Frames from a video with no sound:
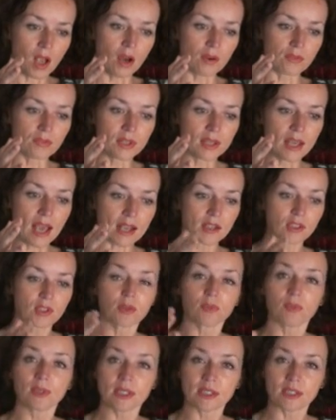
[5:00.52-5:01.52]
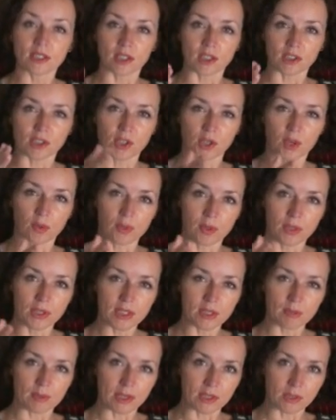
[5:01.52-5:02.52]
of the actual research, the
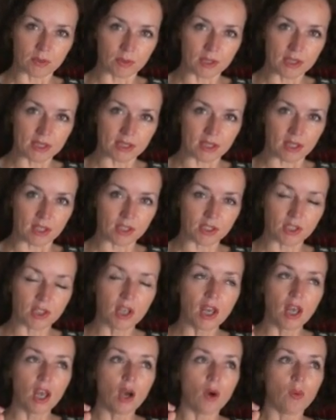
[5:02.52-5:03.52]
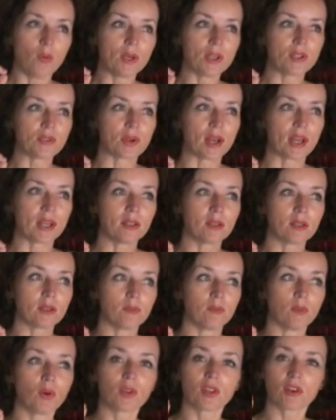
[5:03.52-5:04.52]
community-based research, we trained
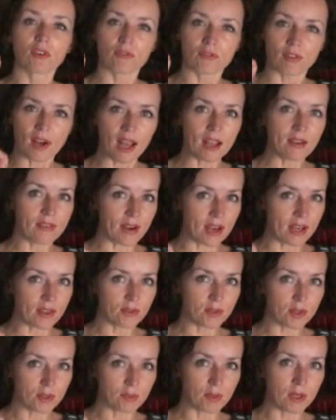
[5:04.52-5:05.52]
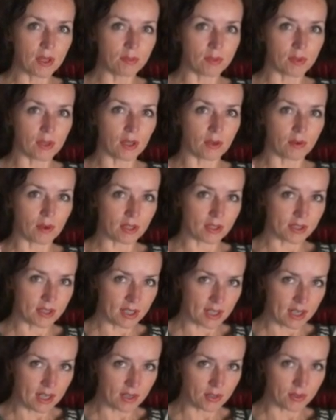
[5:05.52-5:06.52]
more than 500 people across
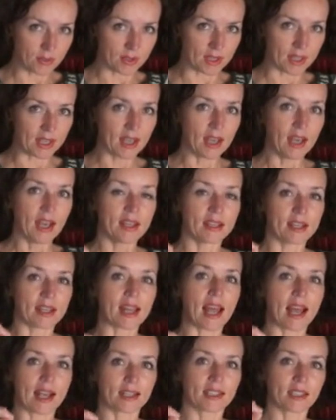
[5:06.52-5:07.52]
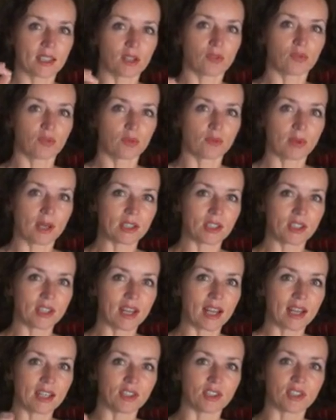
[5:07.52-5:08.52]
the country that act as information
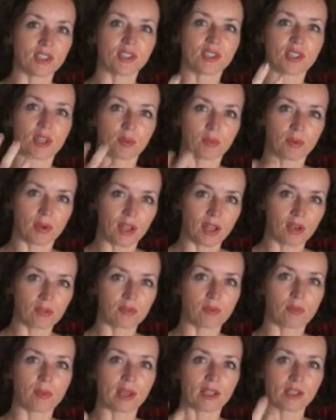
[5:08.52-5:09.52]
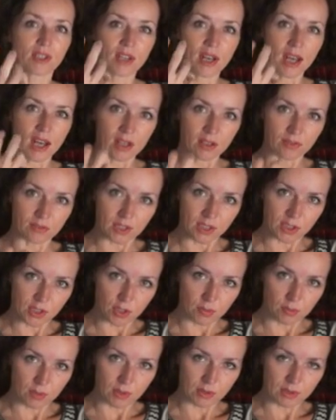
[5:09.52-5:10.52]
agents that bring information out of these
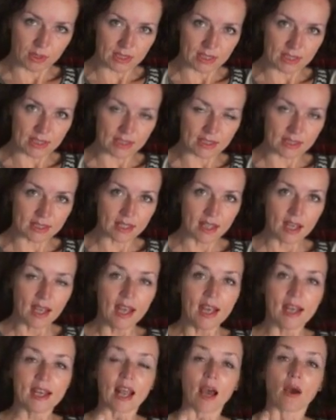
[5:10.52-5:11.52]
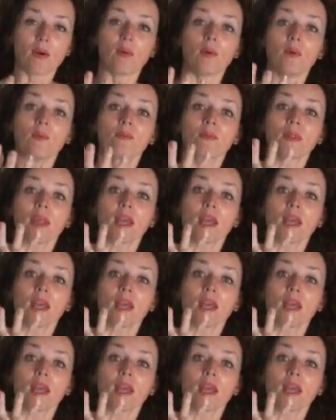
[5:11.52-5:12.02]
communities. Now,